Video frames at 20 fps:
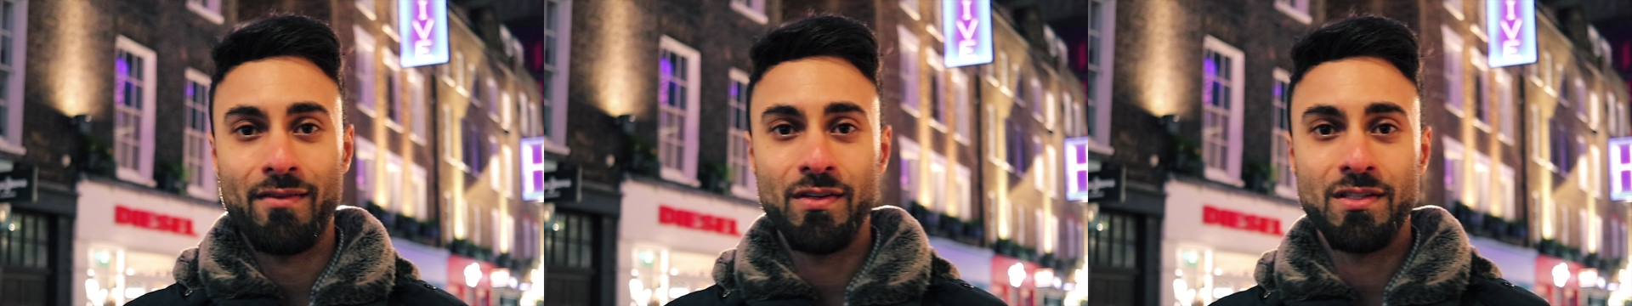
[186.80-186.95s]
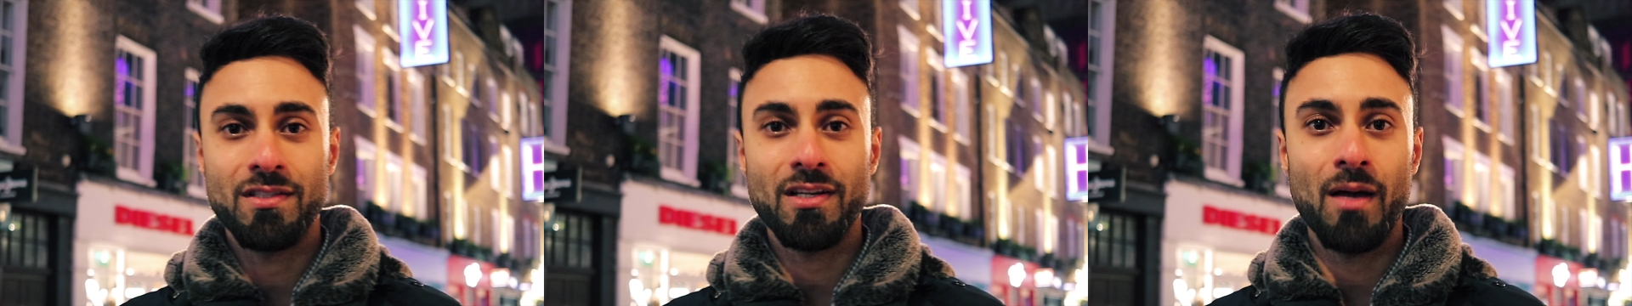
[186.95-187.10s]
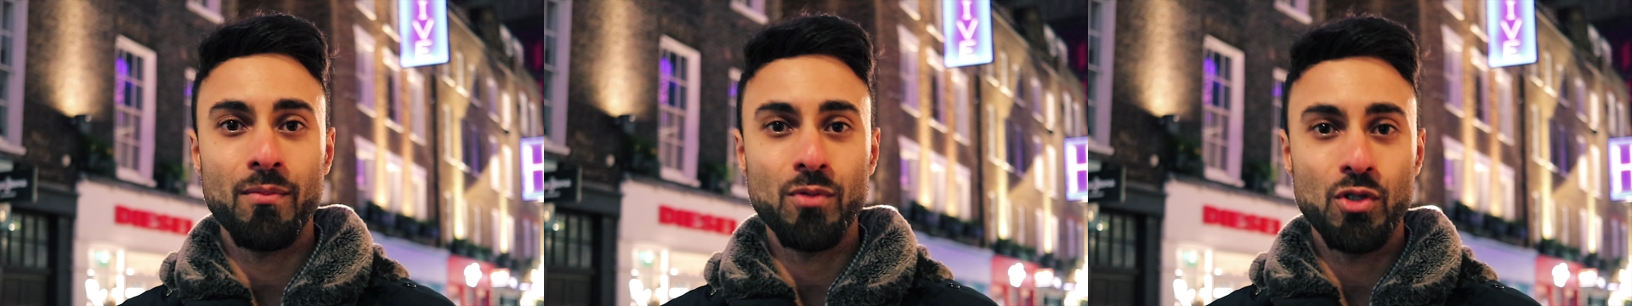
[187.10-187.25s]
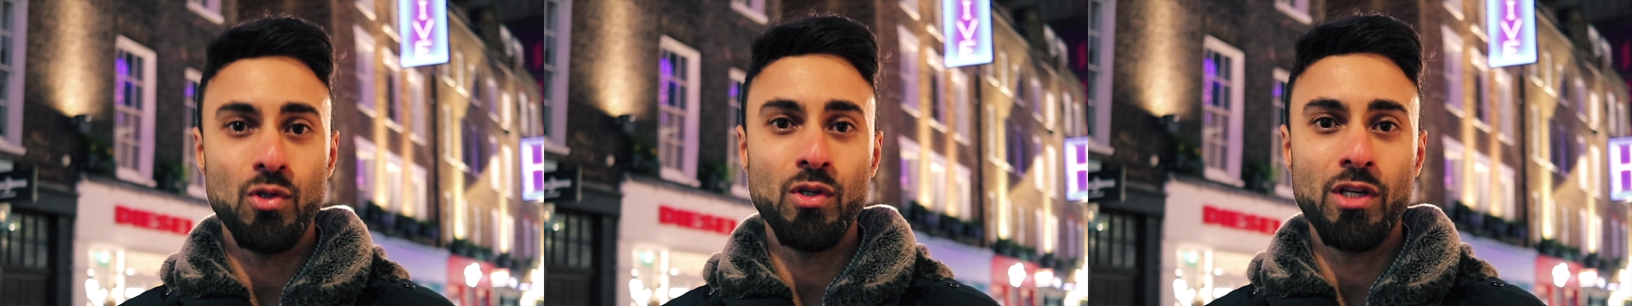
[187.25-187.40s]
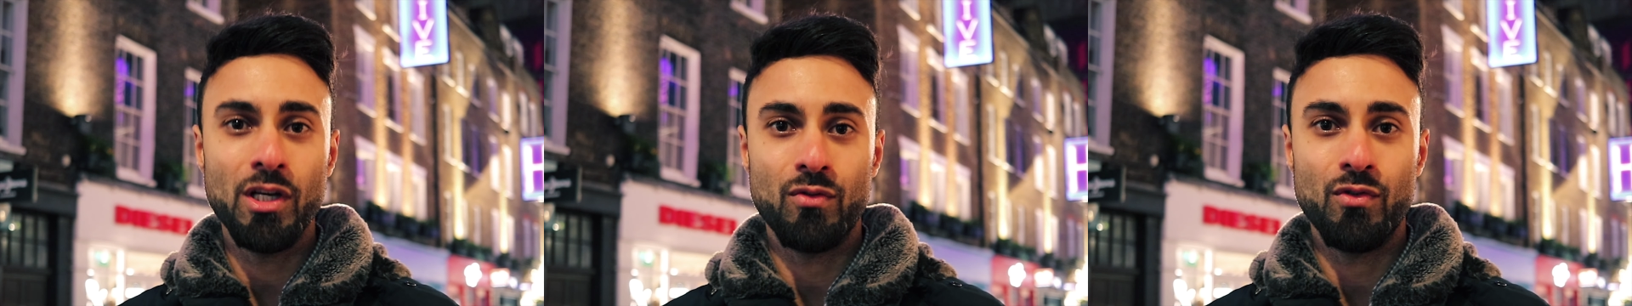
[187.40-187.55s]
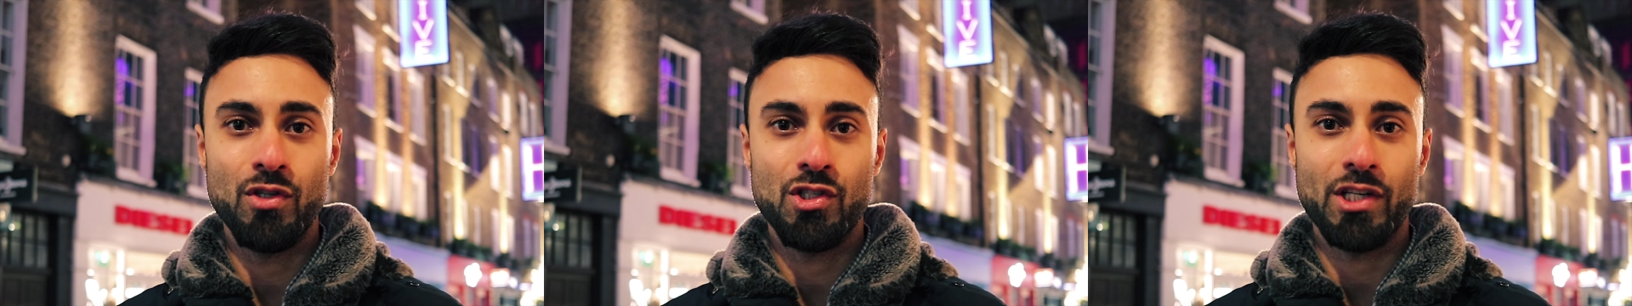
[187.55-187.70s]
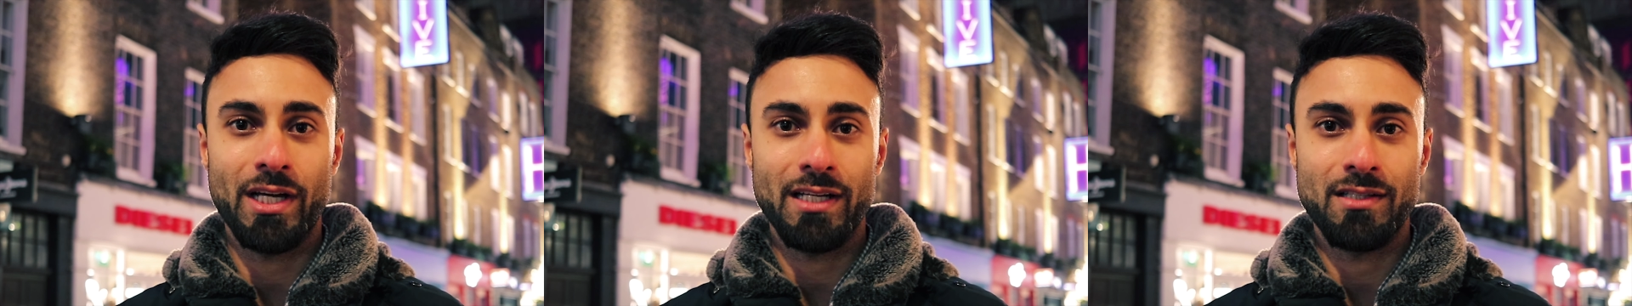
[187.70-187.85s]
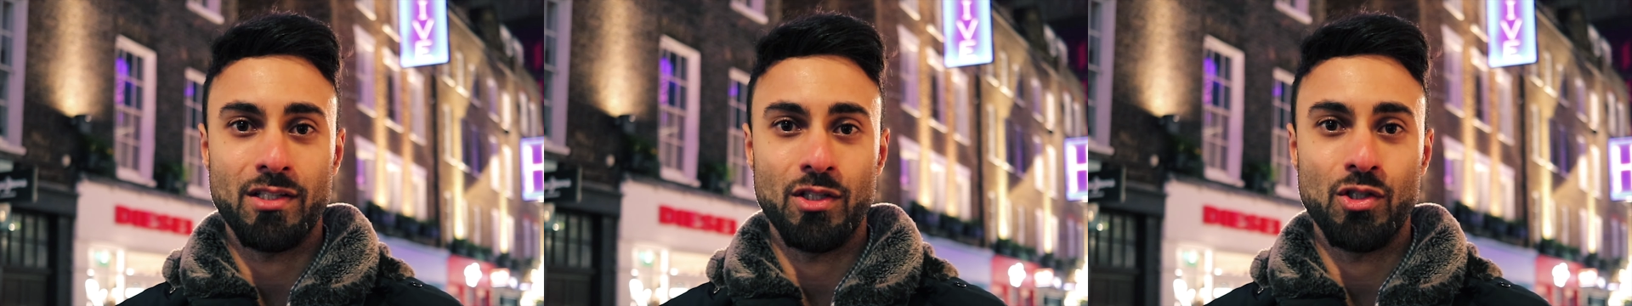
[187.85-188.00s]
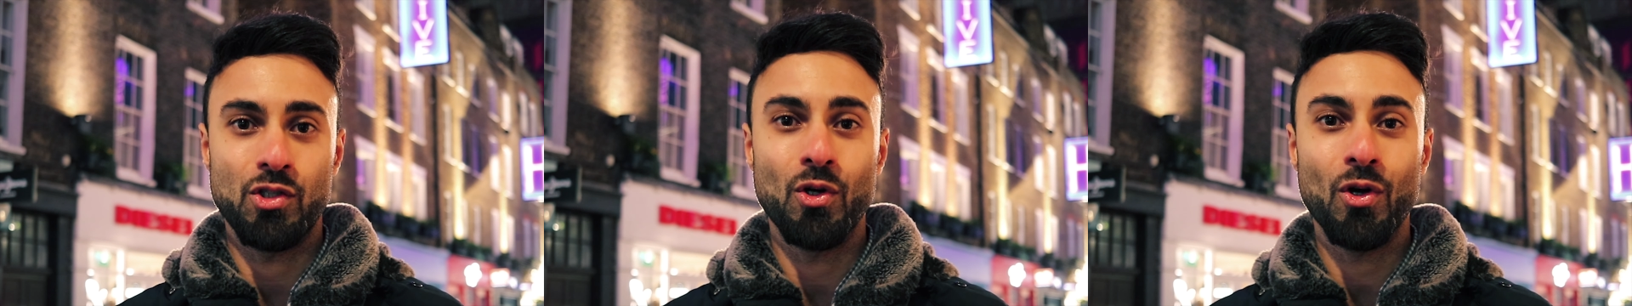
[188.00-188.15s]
Every time you get rejected,